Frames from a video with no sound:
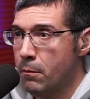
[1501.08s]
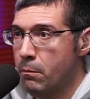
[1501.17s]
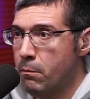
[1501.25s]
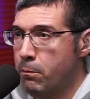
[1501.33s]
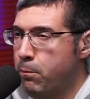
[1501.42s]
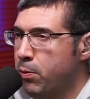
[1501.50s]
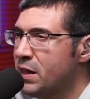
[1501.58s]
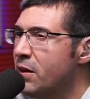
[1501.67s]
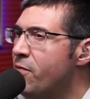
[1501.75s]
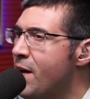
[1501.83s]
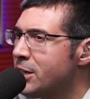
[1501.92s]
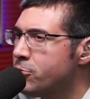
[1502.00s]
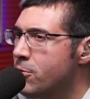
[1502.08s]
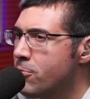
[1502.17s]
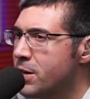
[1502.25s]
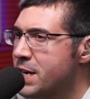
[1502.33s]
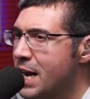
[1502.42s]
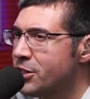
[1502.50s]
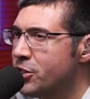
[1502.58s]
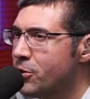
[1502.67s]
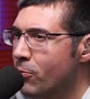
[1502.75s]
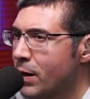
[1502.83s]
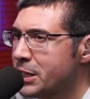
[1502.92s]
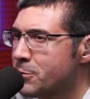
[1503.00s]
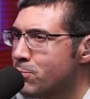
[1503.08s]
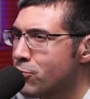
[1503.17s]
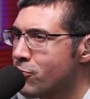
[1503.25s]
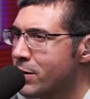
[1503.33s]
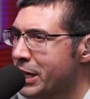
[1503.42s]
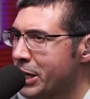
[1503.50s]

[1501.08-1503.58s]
But the veteran retention rate's pretty